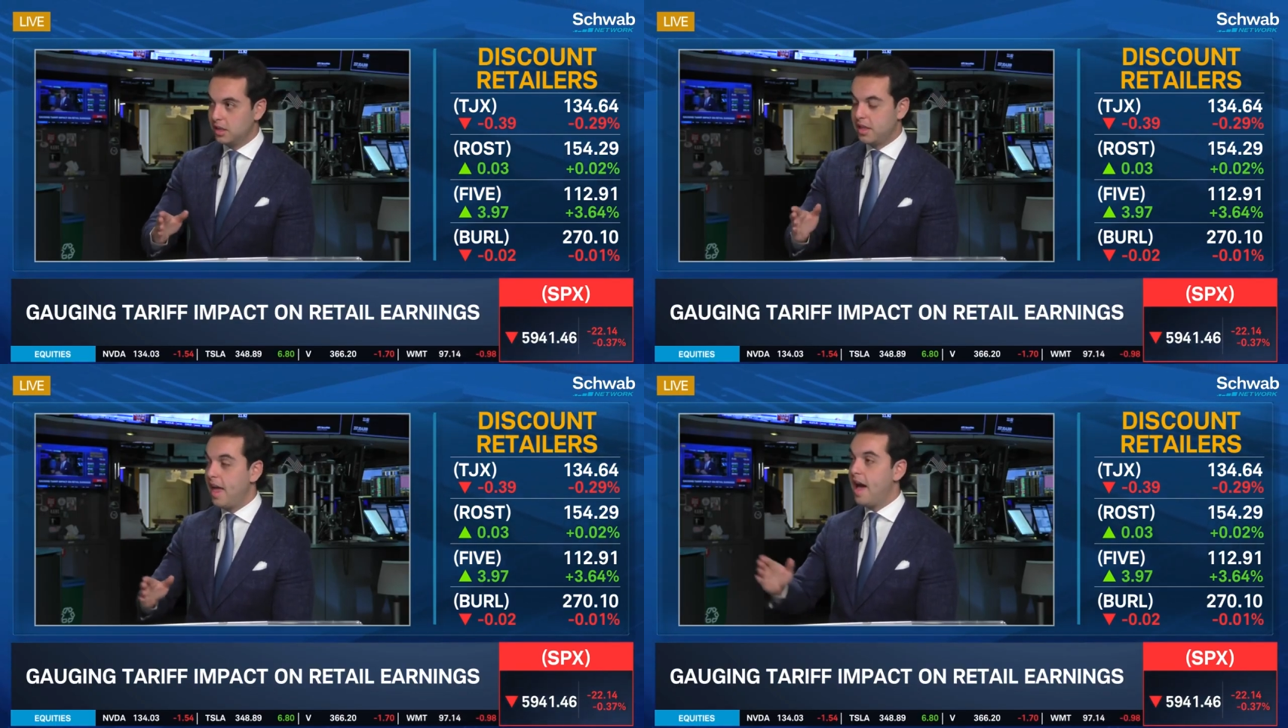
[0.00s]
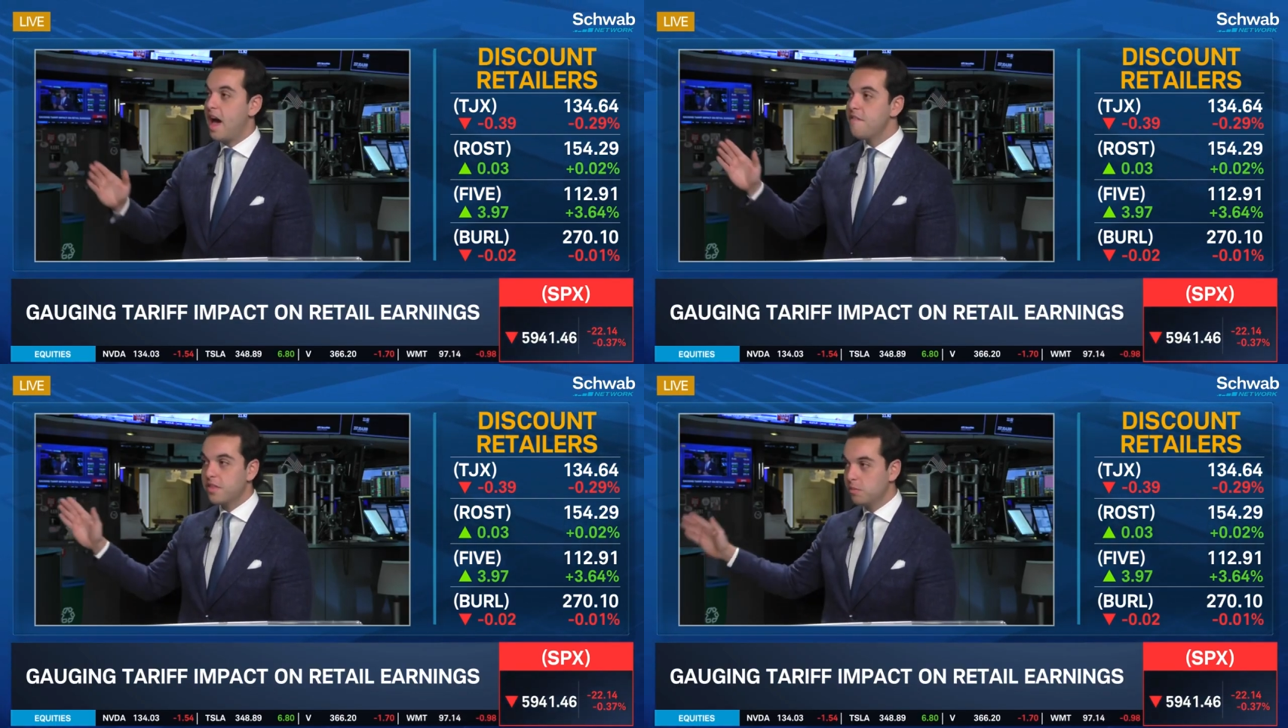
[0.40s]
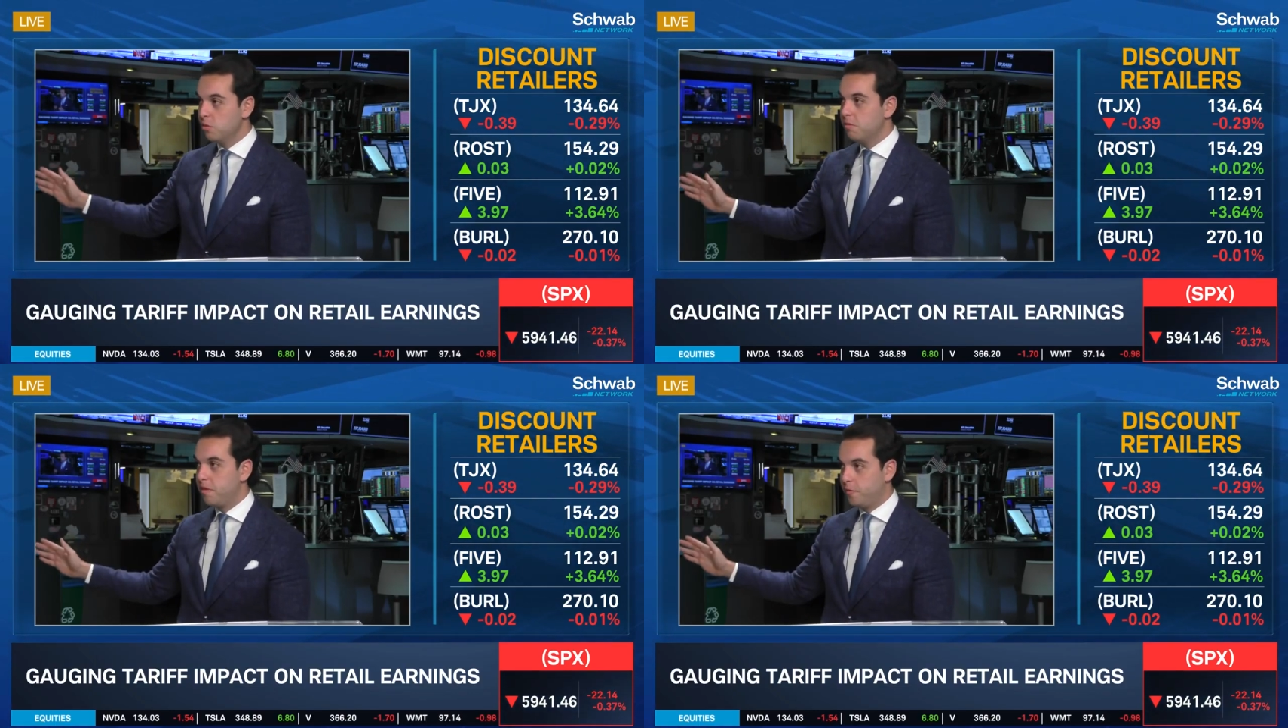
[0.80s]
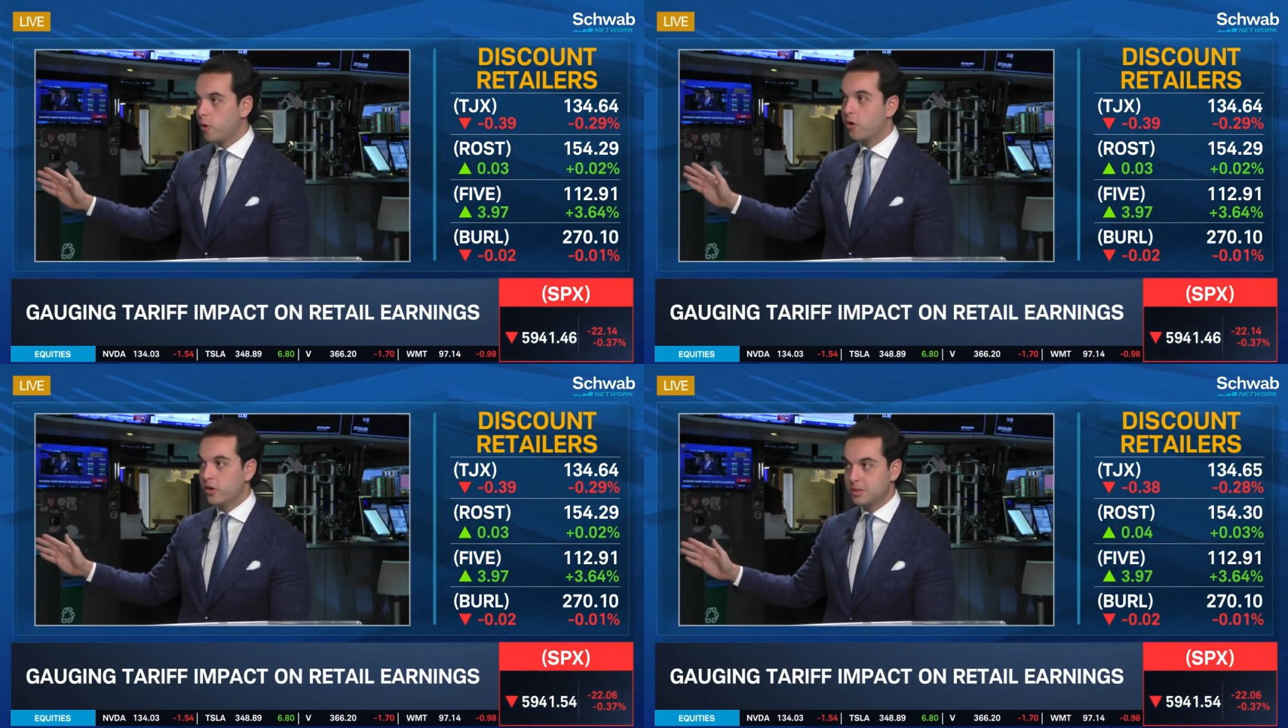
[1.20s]
that they have to move
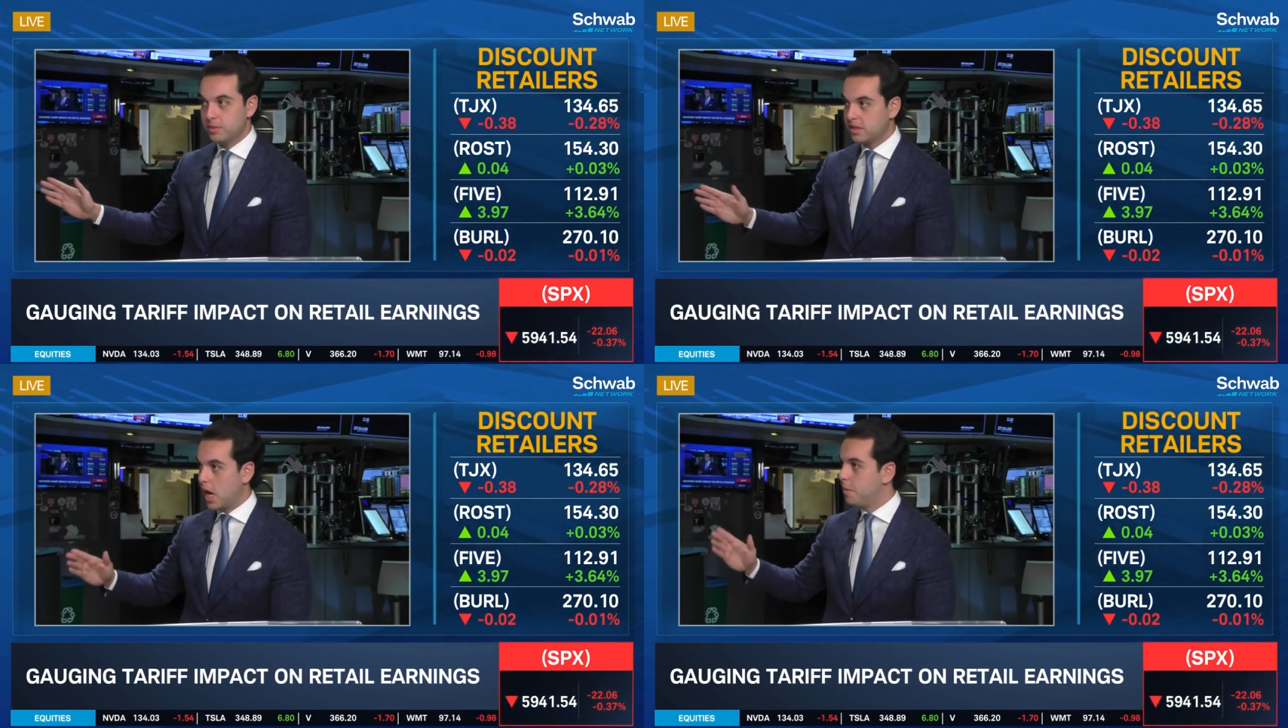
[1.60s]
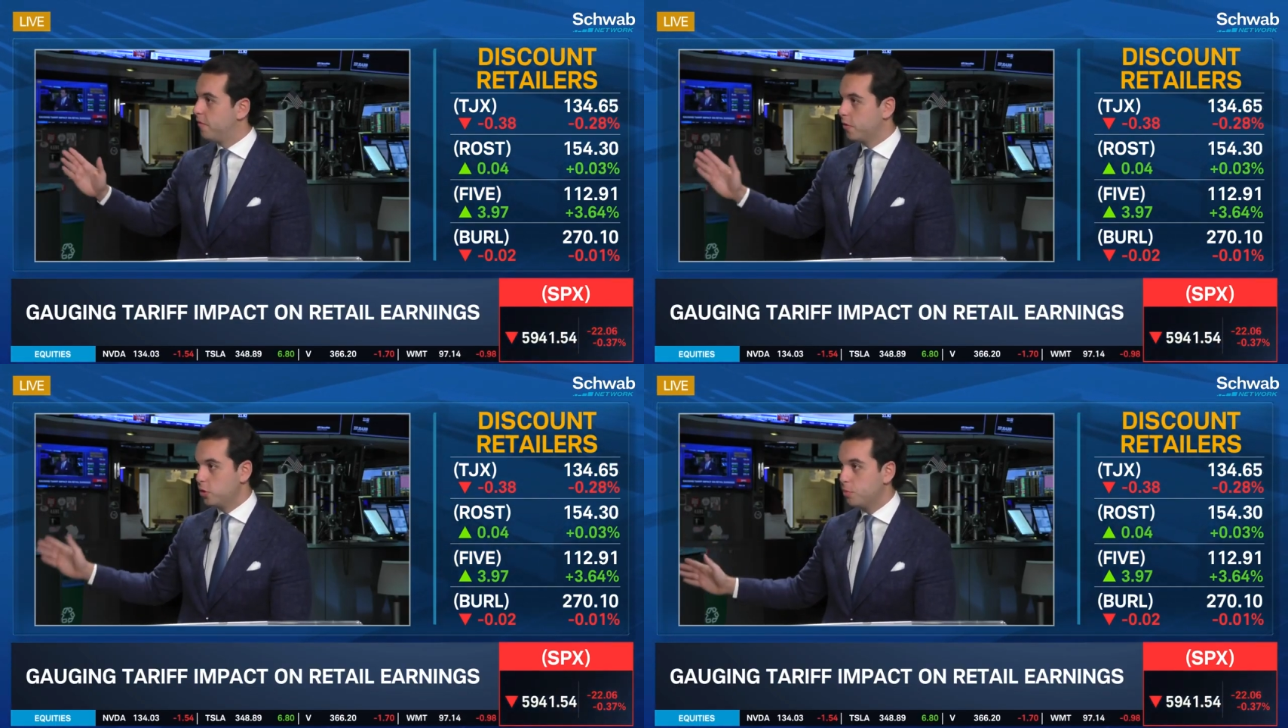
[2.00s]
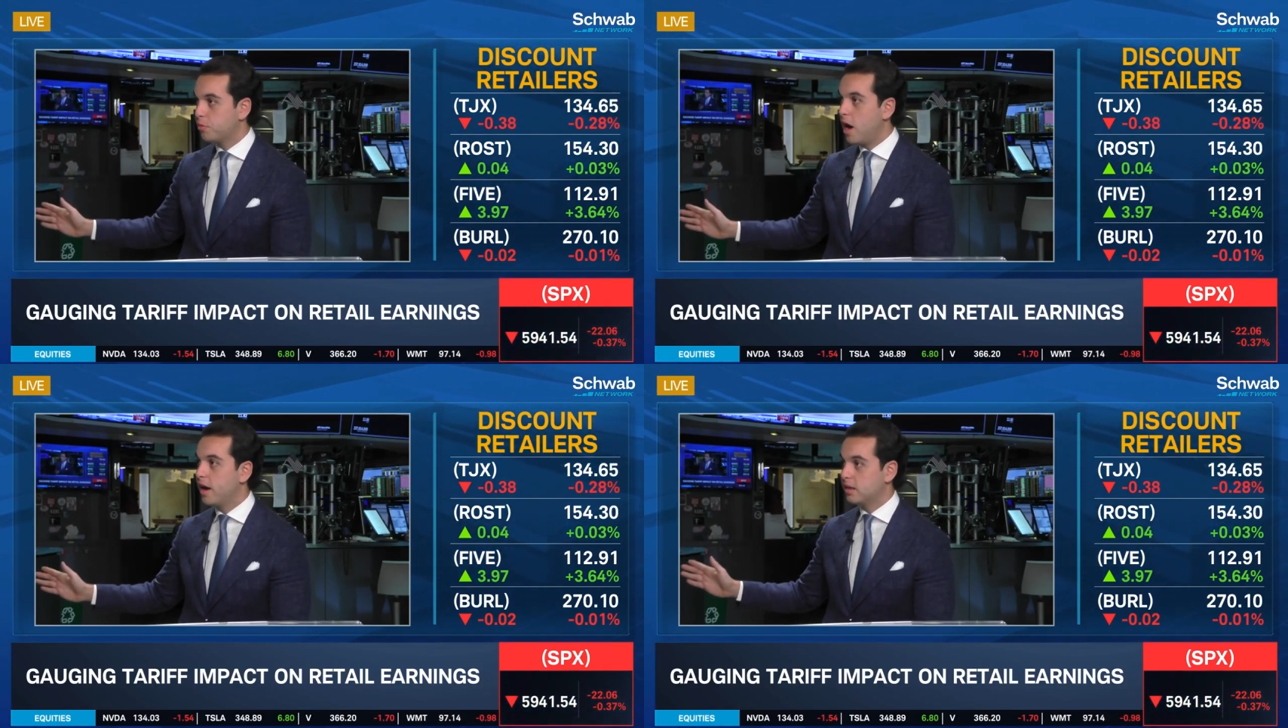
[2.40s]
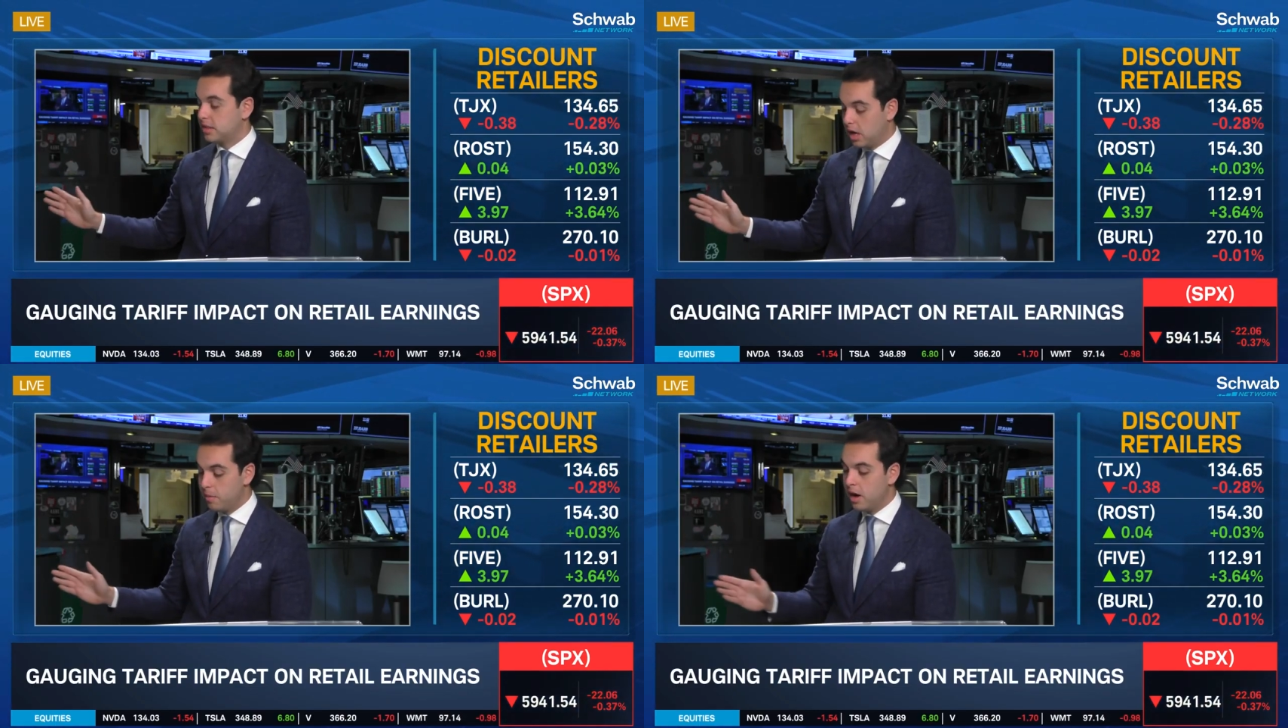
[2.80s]
before Christmas time, before new
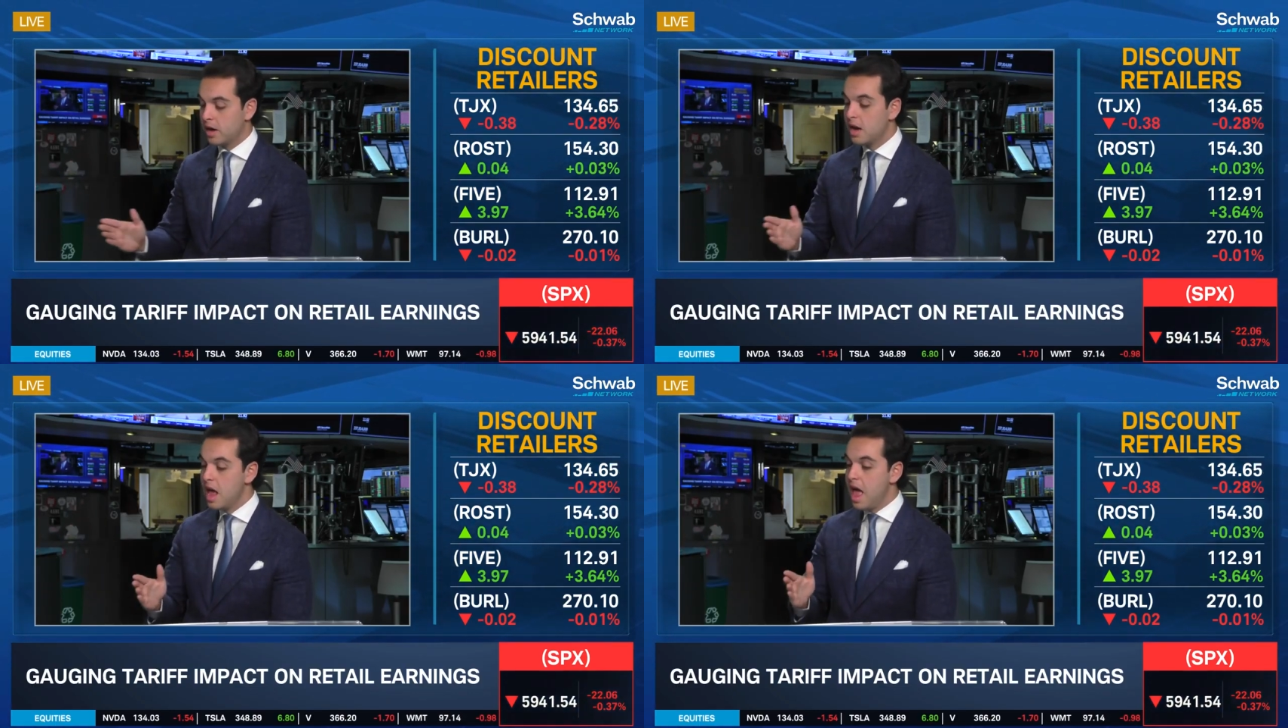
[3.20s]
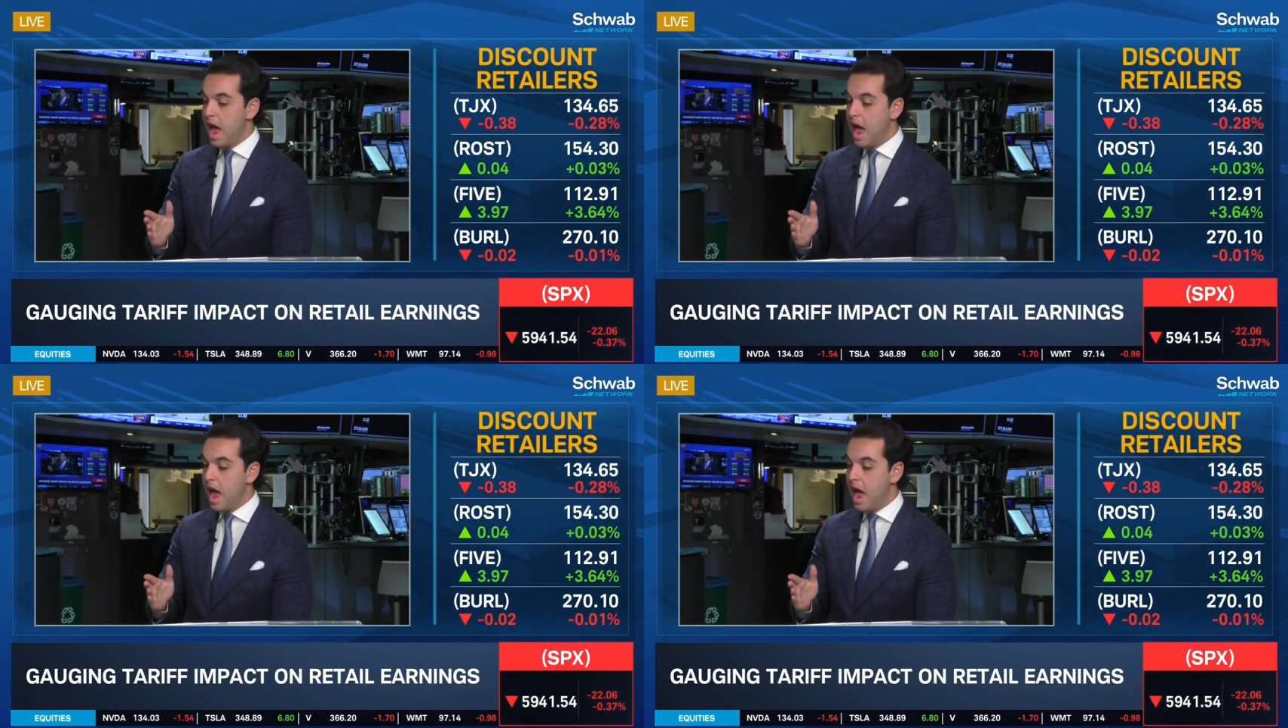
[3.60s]
products come on?